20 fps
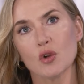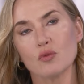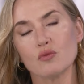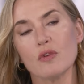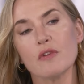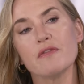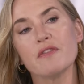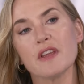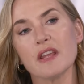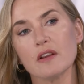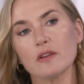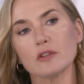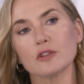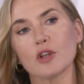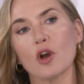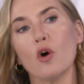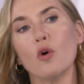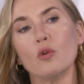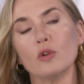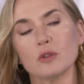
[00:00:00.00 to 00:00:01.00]

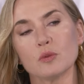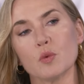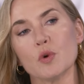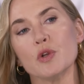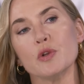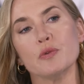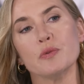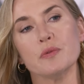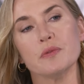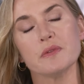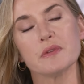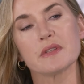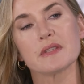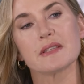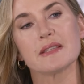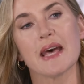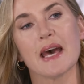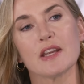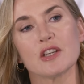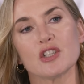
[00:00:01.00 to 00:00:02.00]
revealed old
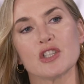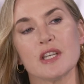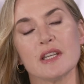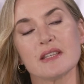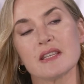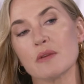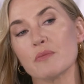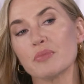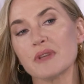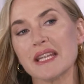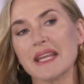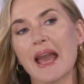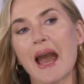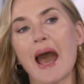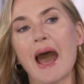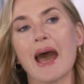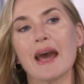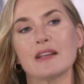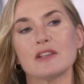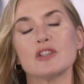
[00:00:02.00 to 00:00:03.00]
wounds that she simply
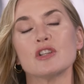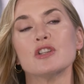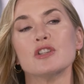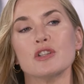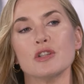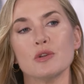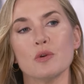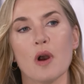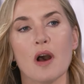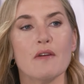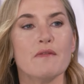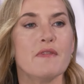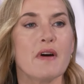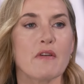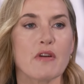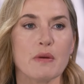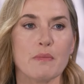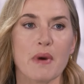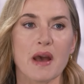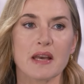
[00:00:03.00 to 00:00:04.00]
had to do her
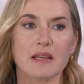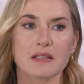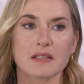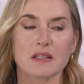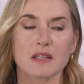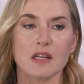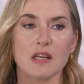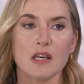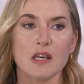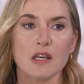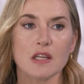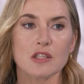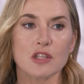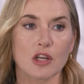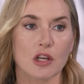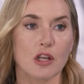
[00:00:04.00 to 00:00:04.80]
very best to